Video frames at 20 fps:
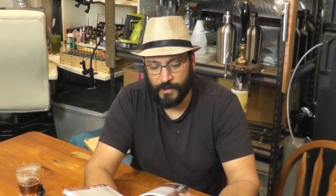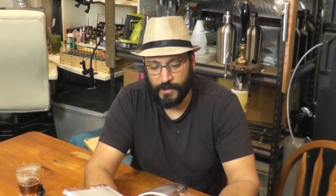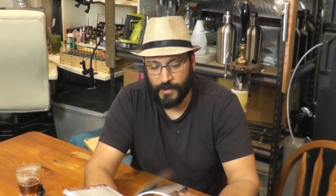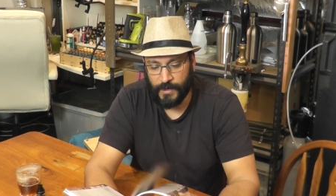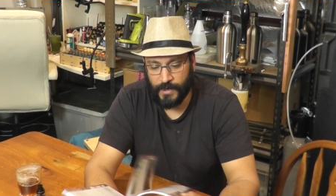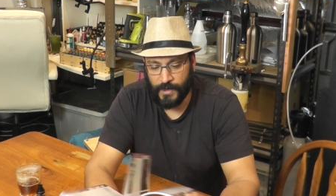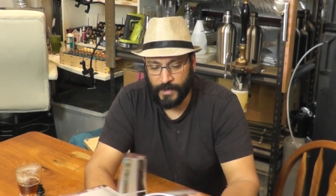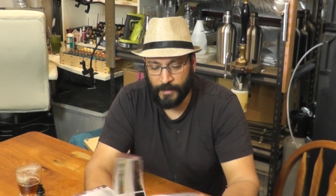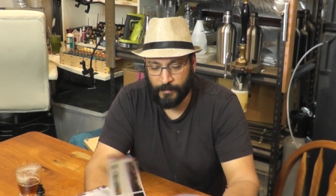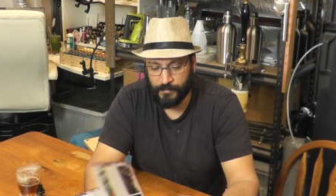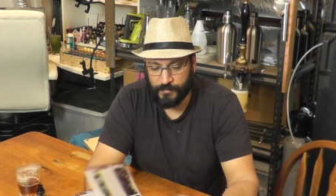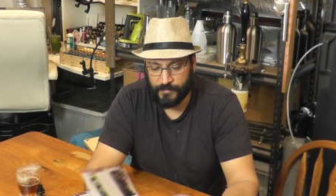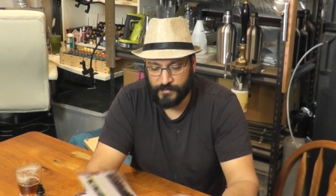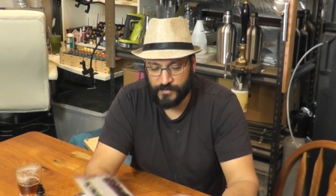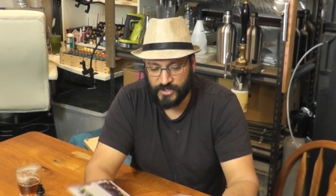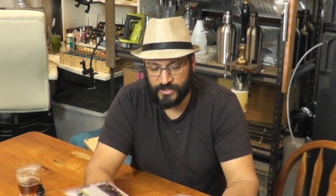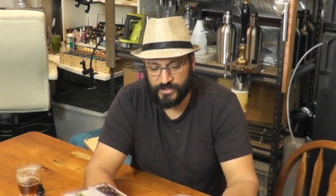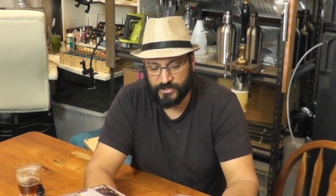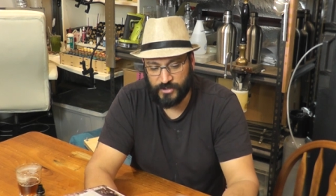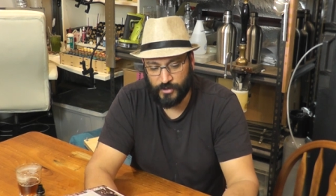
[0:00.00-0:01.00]
um,
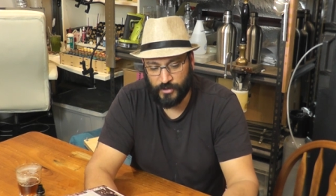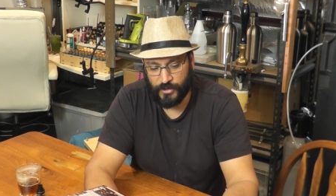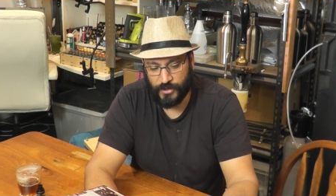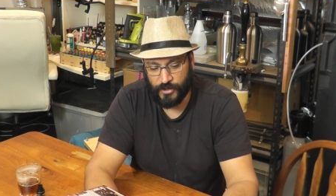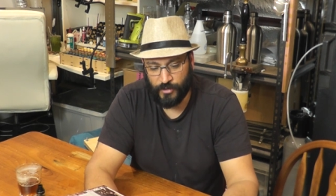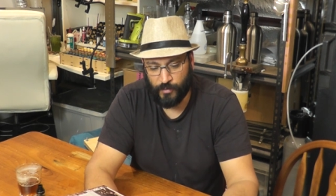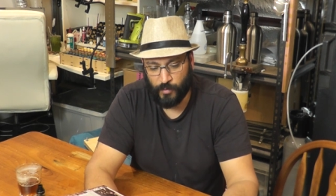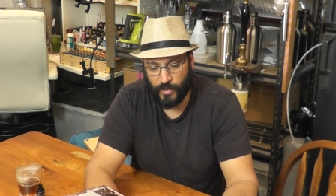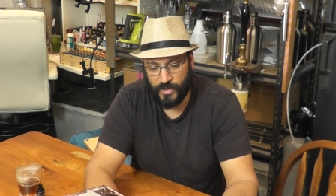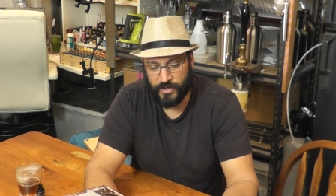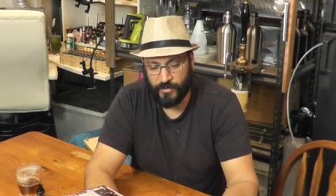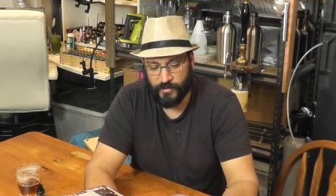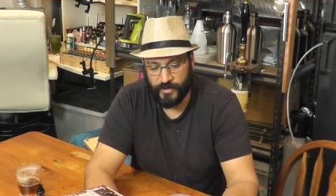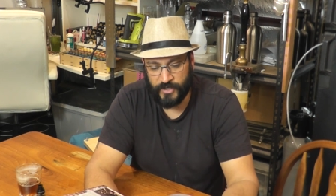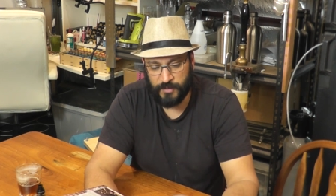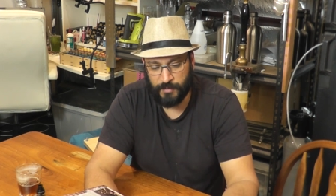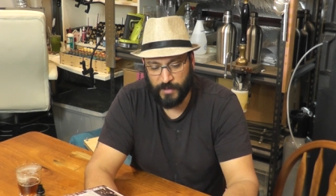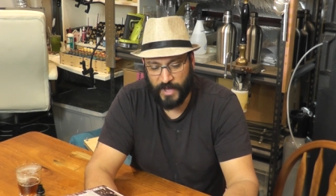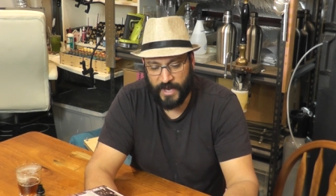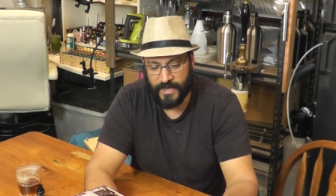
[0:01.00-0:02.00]
just so you know, when you're
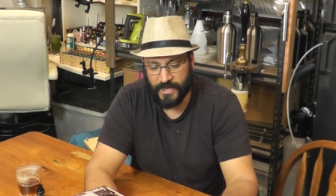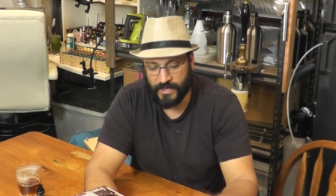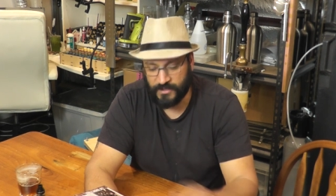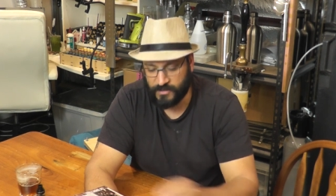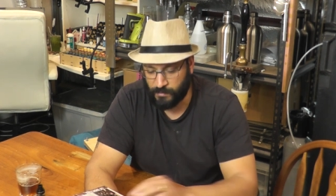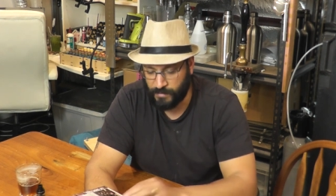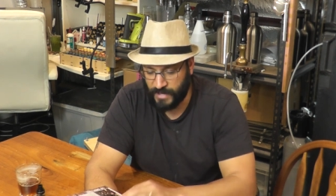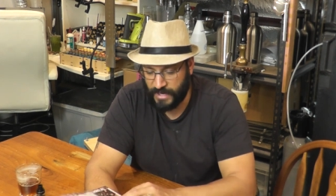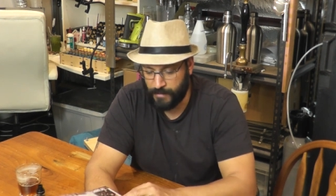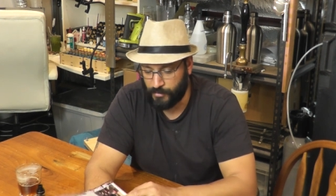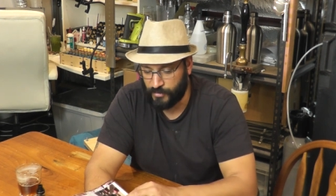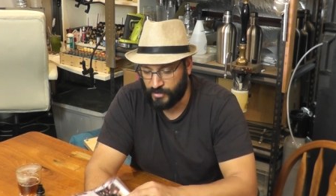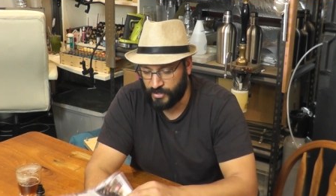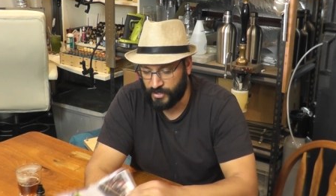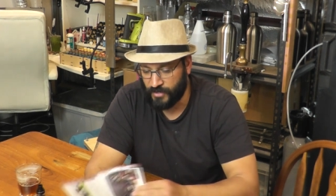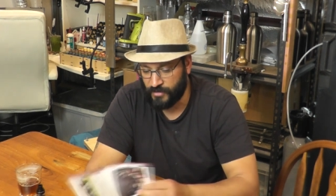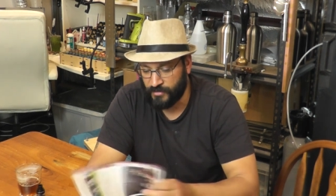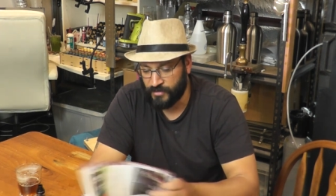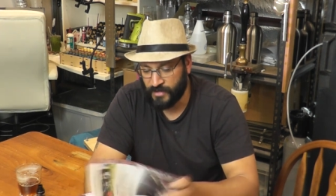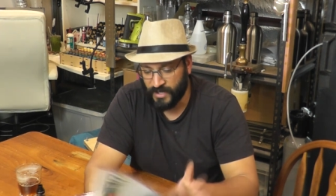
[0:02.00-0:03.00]
explaining it to people, you
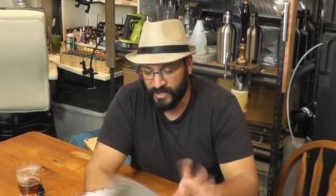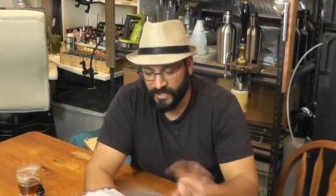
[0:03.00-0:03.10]
know,